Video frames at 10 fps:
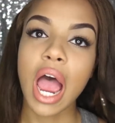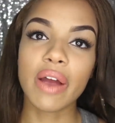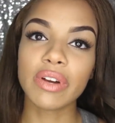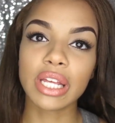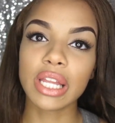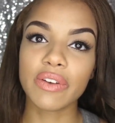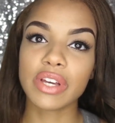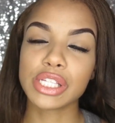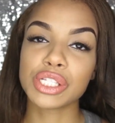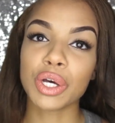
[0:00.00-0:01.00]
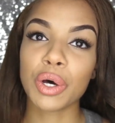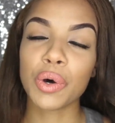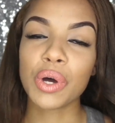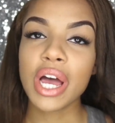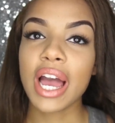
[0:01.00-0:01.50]
I really love it.
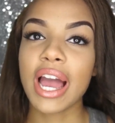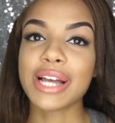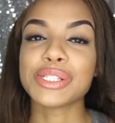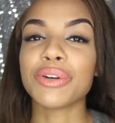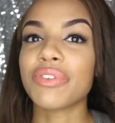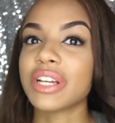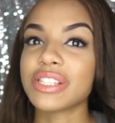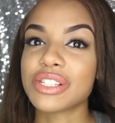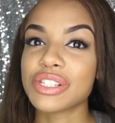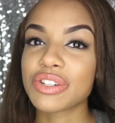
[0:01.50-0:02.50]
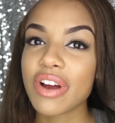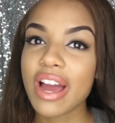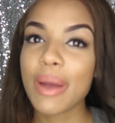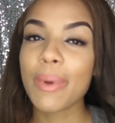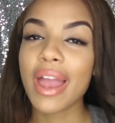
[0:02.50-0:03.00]
So guys, don't forget to
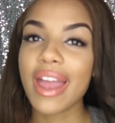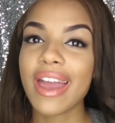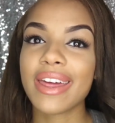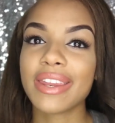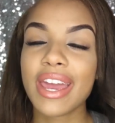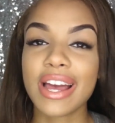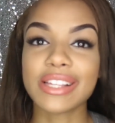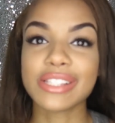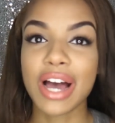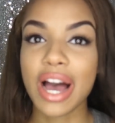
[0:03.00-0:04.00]
subscribe, and yeah,